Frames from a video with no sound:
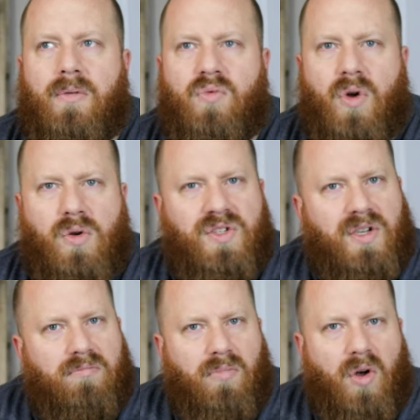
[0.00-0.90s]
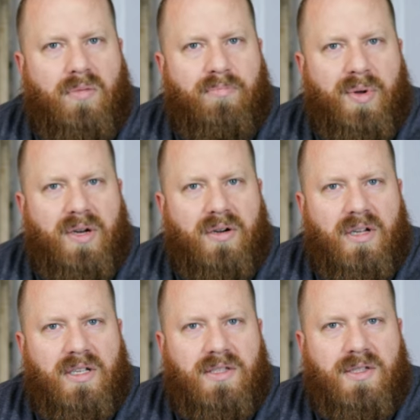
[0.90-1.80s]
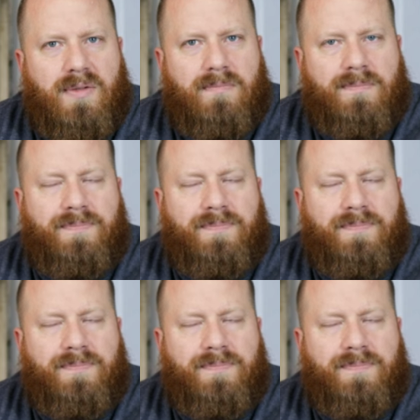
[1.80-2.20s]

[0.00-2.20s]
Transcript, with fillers: roasted malt bitterness?